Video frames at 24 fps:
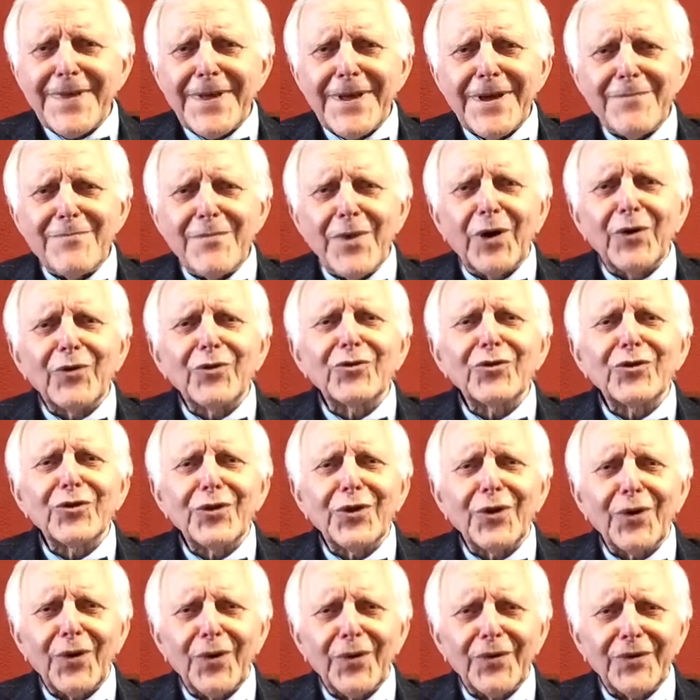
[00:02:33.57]

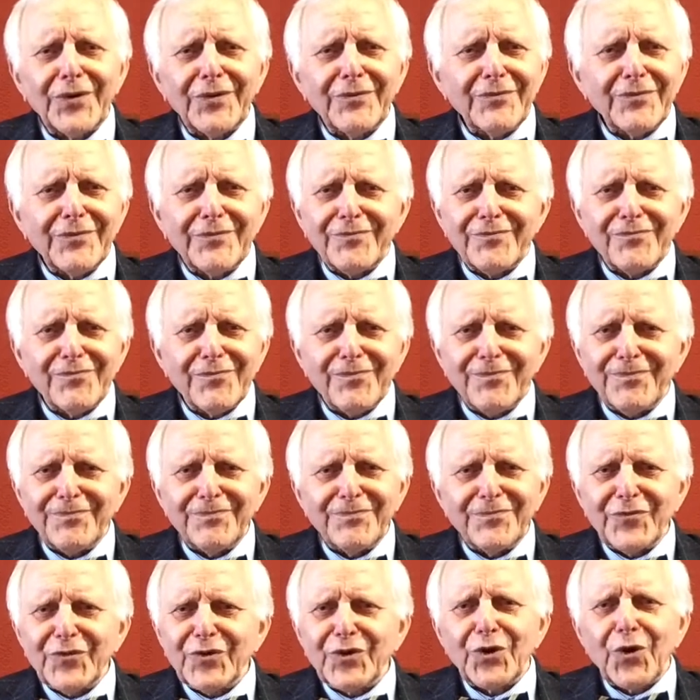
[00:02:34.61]
emotional
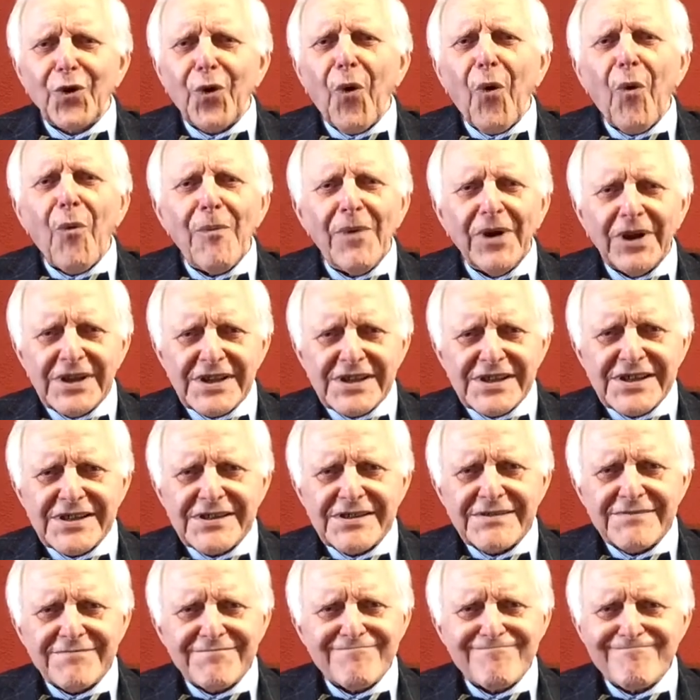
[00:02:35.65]

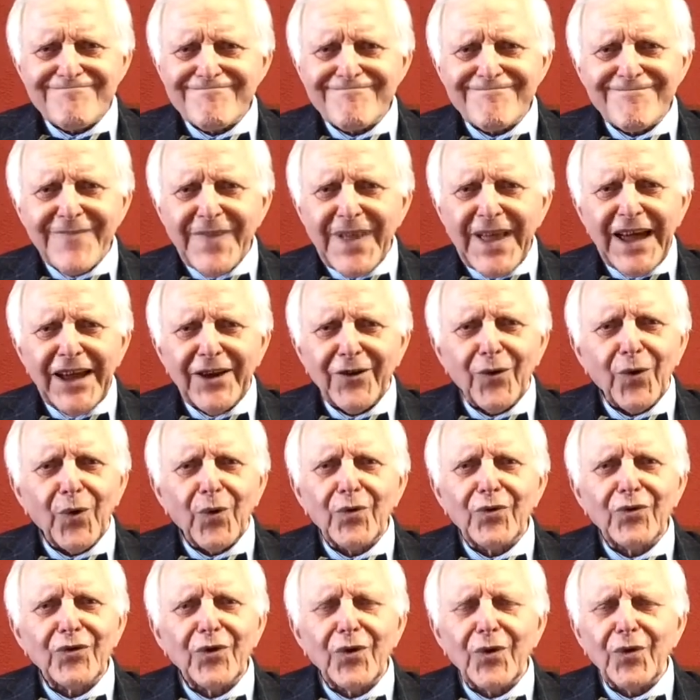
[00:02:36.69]
traumas and all
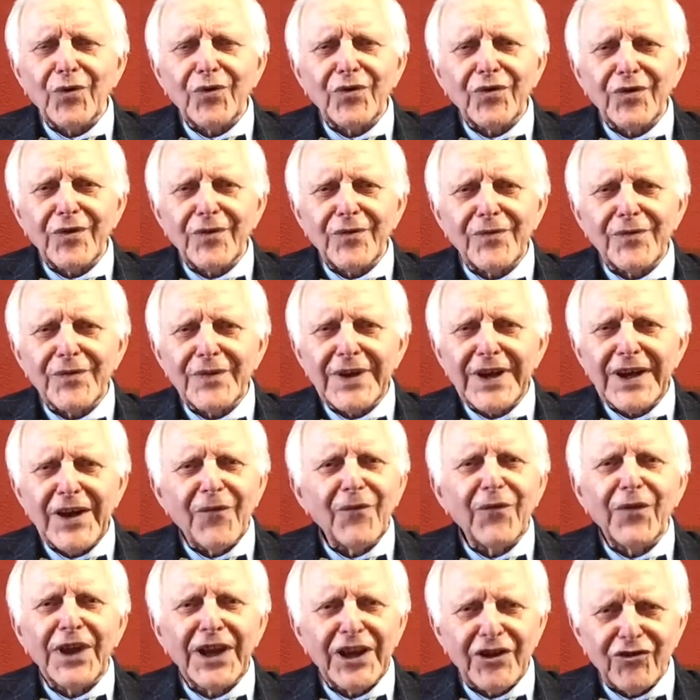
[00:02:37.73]
sorts of
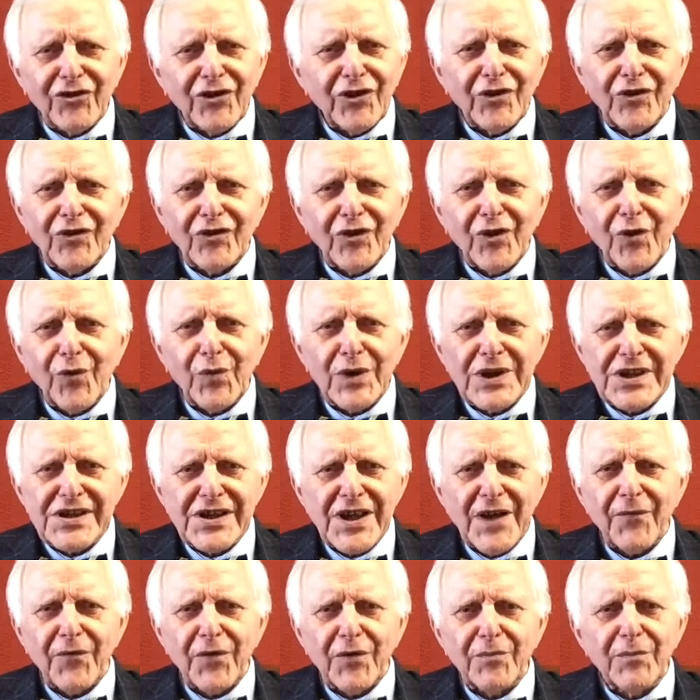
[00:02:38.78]
afflictions that we
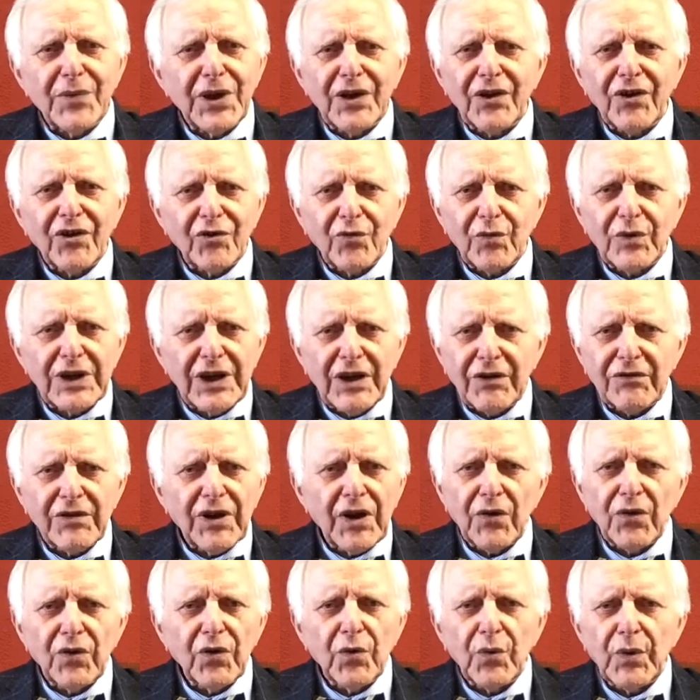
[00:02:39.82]
suffer because we don't
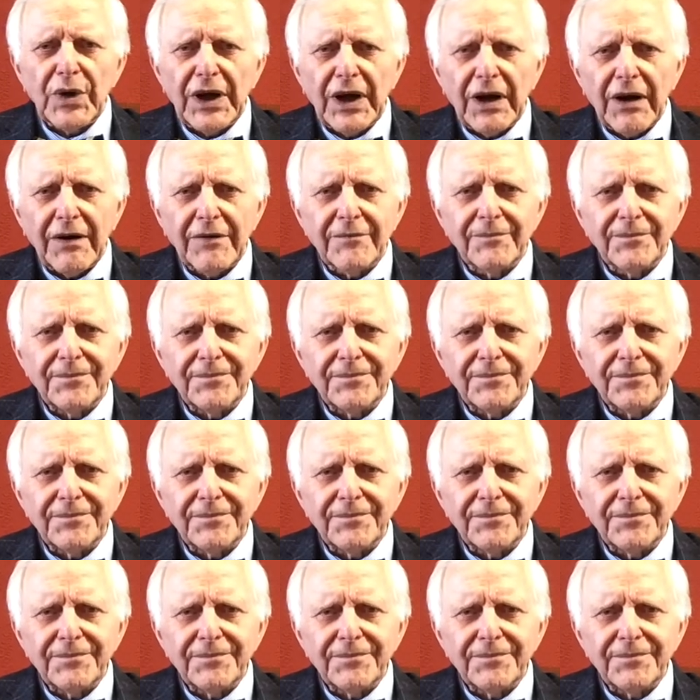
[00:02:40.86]
know who we are.